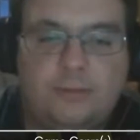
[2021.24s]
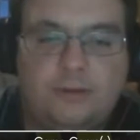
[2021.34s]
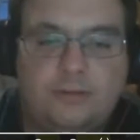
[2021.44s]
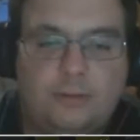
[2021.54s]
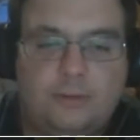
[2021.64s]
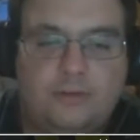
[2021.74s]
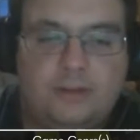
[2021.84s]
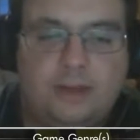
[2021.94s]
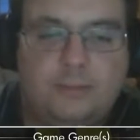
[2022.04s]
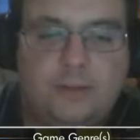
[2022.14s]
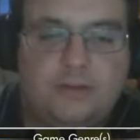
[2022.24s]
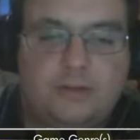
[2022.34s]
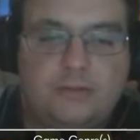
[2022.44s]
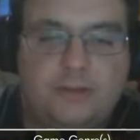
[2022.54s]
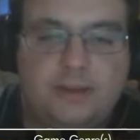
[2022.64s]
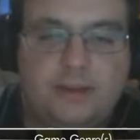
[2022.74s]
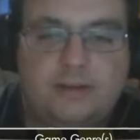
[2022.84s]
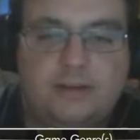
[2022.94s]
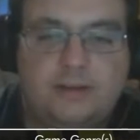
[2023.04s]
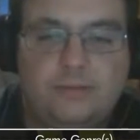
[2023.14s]
So you're supposed to hit that button over
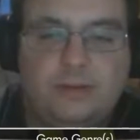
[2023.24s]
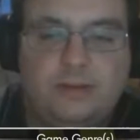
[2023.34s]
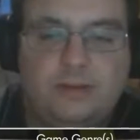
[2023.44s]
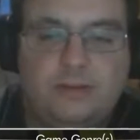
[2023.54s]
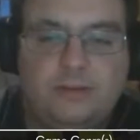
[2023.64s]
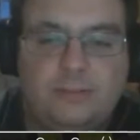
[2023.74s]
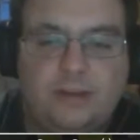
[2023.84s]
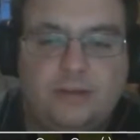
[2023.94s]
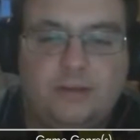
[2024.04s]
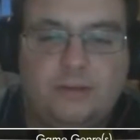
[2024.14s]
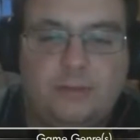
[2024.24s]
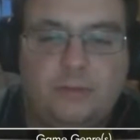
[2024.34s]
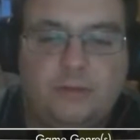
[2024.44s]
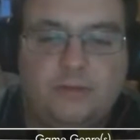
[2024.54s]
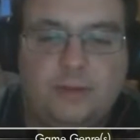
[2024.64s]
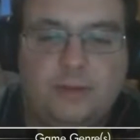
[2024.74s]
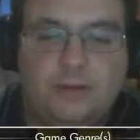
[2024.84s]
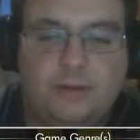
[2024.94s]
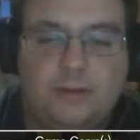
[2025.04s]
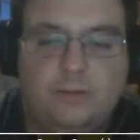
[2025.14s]
there to make the green blocks
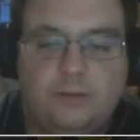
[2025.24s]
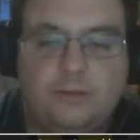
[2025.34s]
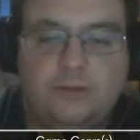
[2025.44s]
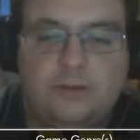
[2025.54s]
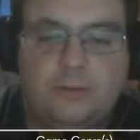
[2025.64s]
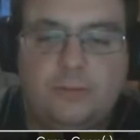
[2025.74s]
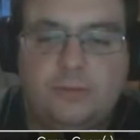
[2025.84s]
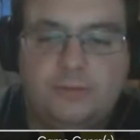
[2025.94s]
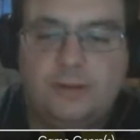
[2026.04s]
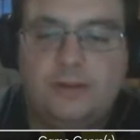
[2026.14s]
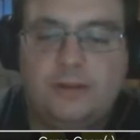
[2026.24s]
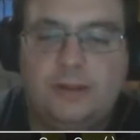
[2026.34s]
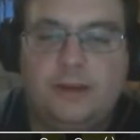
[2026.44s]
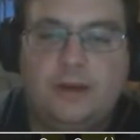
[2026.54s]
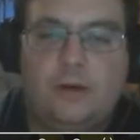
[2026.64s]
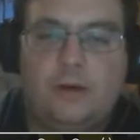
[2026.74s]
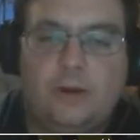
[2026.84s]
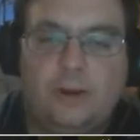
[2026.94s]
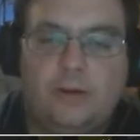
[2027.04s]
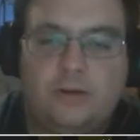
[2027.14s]
appear, but I can do this jump.
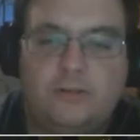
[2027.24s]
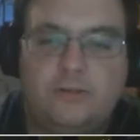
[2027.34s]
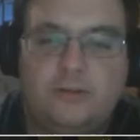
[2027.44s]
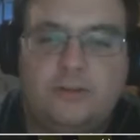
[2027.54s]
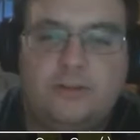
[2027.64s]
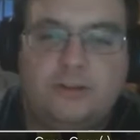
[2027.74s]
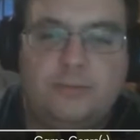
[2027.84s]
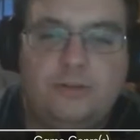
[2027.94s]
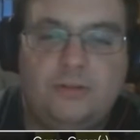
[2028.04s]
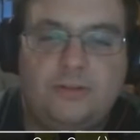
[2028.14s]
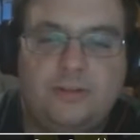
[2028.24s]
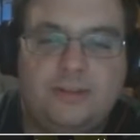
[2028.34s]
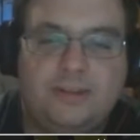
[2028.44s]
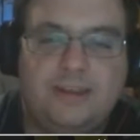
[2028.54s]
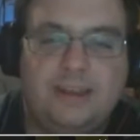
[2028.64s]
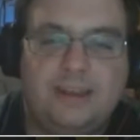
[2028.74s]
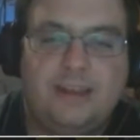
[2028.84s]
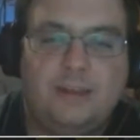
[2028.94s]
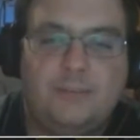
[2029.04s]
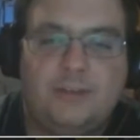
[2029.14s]
Oh, I got the first jump, dude,
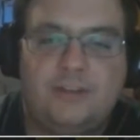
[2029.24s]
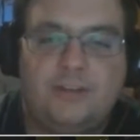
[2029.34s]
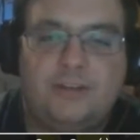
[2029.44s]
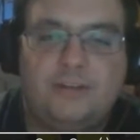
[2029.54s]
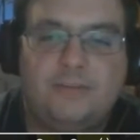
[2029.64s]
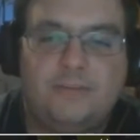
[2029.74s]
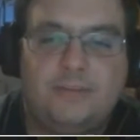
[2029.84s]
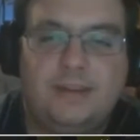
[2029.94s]
and then I missed it.